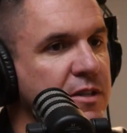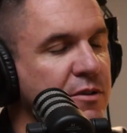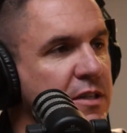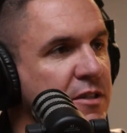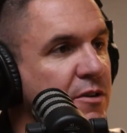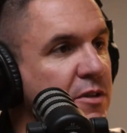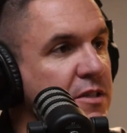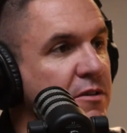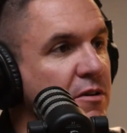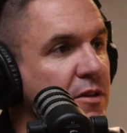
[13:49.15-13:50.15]
It doesn't go to
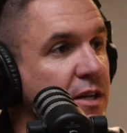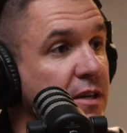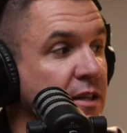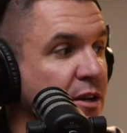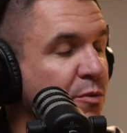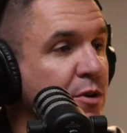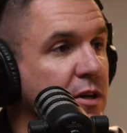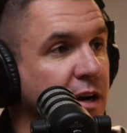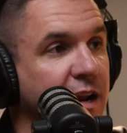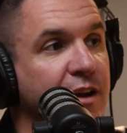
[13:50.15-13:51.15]
zero like it
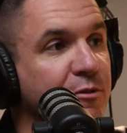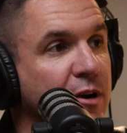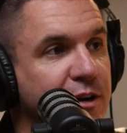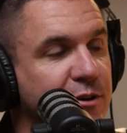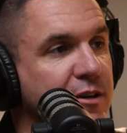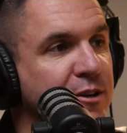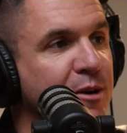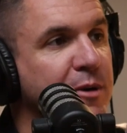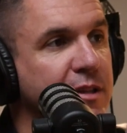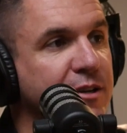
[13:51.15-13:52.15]
would in an Enron or a
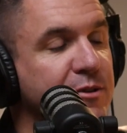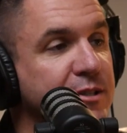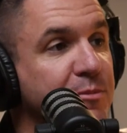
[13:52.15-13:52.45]
company that goes out of